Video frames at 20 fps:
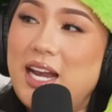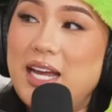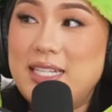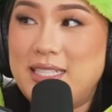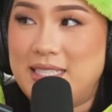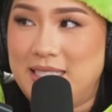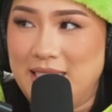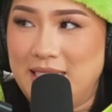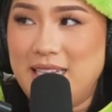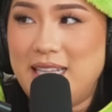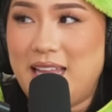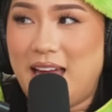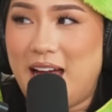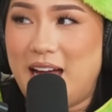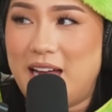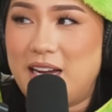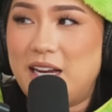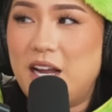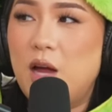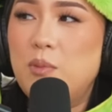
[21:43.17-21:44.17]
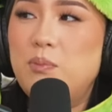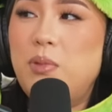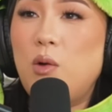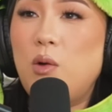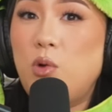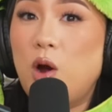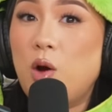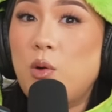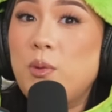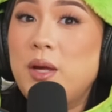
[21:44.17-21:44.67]
I see that, but
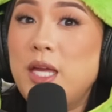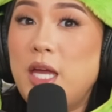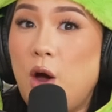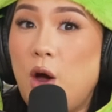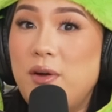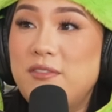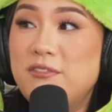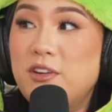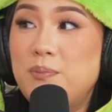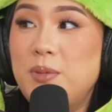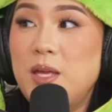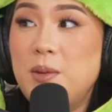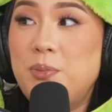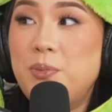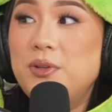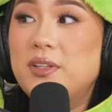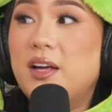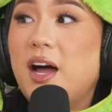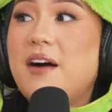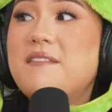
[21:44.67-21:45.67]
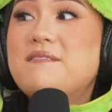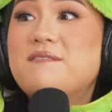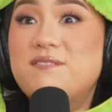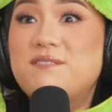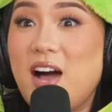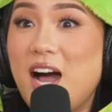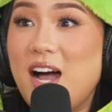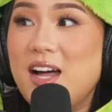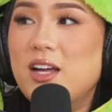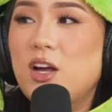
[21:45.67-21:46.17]
were we going for people to,
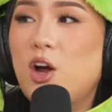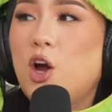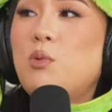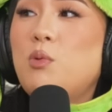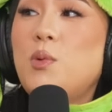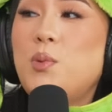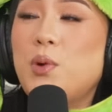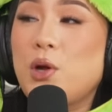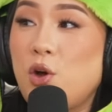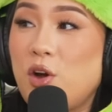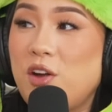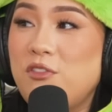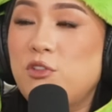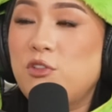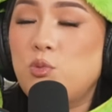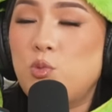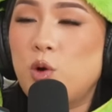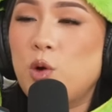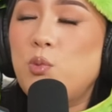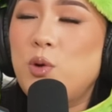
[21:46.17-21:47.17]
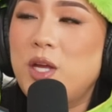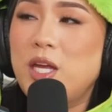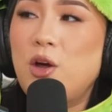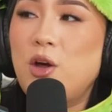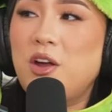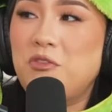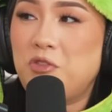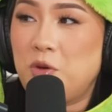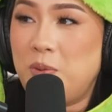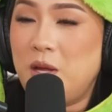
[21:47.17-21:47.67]
or were we going for, were we
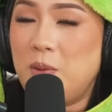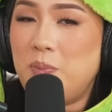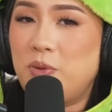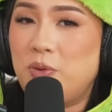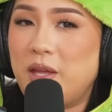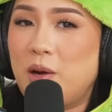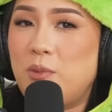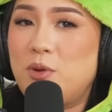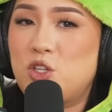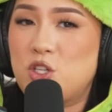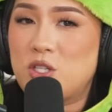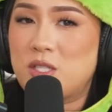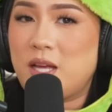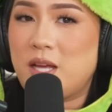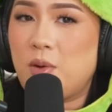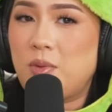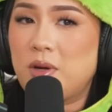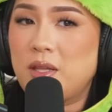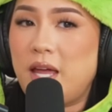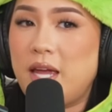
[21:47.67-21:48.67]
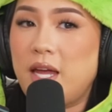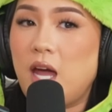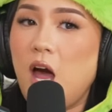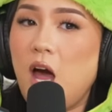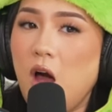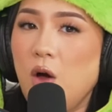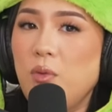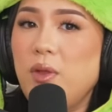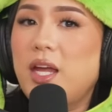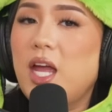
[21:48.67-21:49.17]
going for people that we just thought were like,
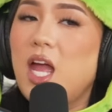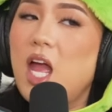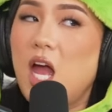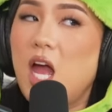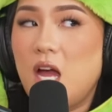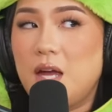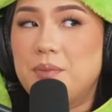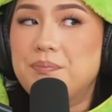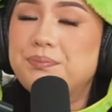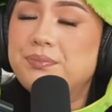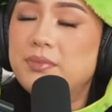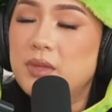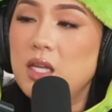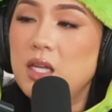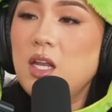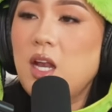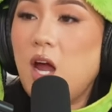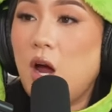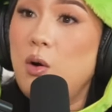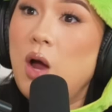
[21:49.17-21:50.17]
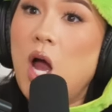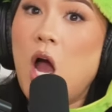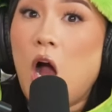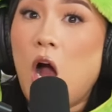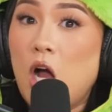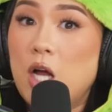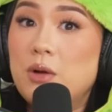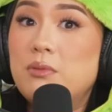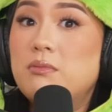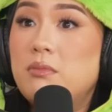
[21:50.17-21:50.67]
oh, like, you know,
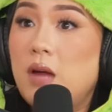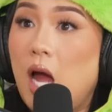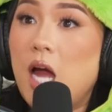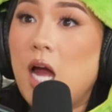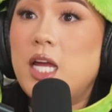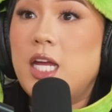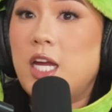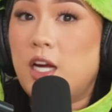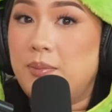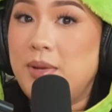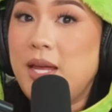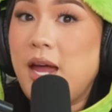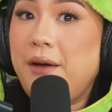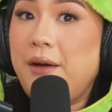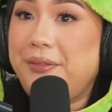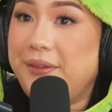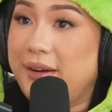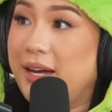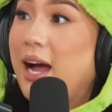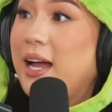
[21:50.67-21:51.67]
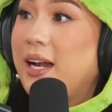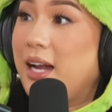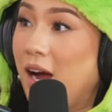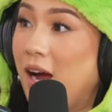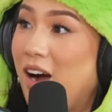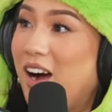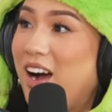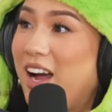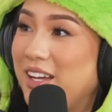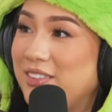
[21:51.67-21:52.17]
hear me out. They're kind of
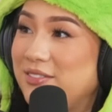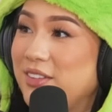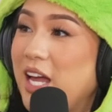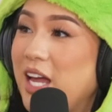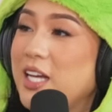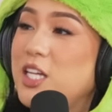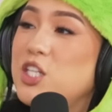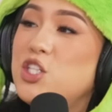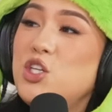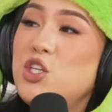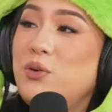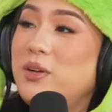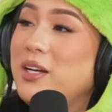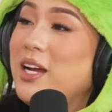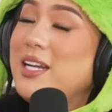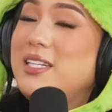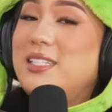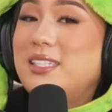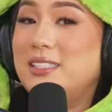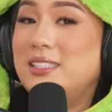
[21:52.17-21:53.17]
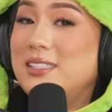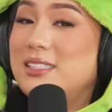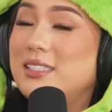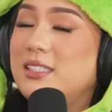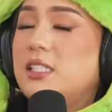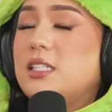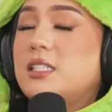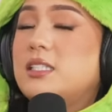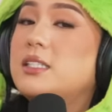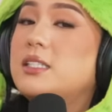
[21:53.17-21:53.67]
hot. Cause you and I didn't
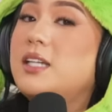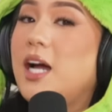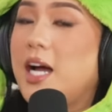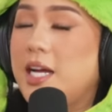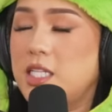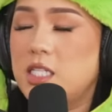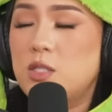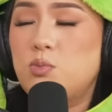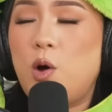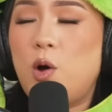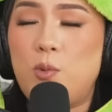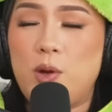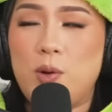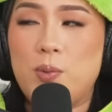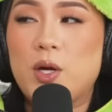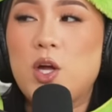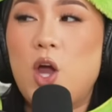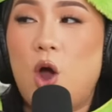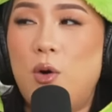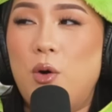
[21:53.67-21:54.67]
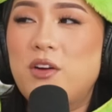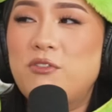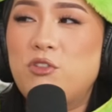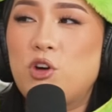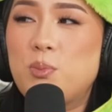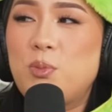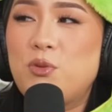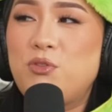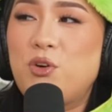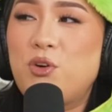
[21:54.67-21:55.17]
discuss what we were going
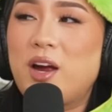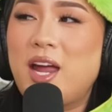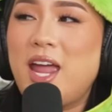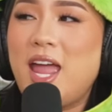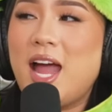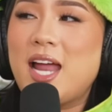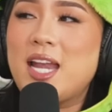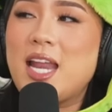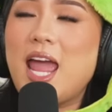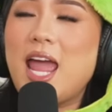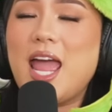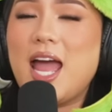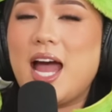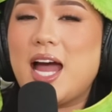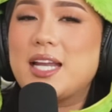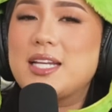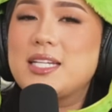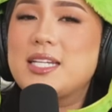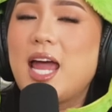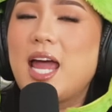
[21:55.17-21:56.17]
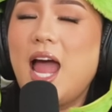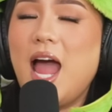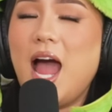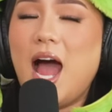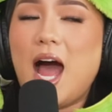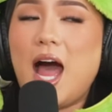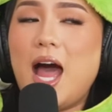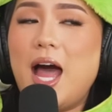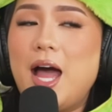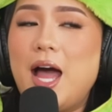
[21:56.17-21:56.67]
for beforehand. You're and, so right.
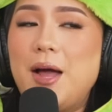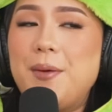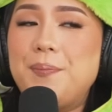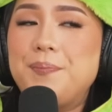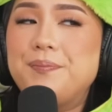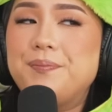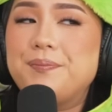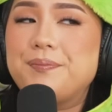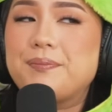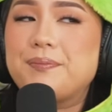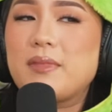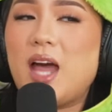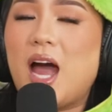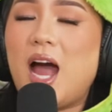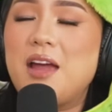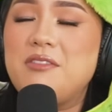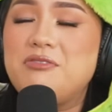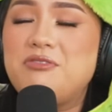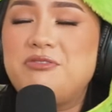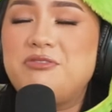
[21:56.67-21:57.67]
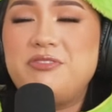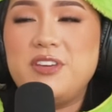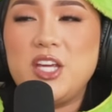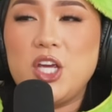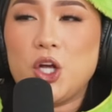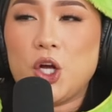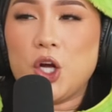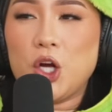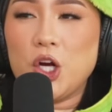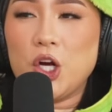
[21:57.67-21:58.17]
Um, I
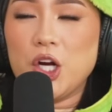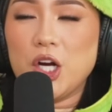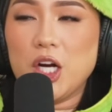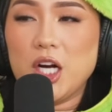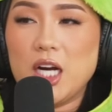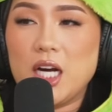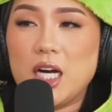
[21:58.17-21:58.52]
fear.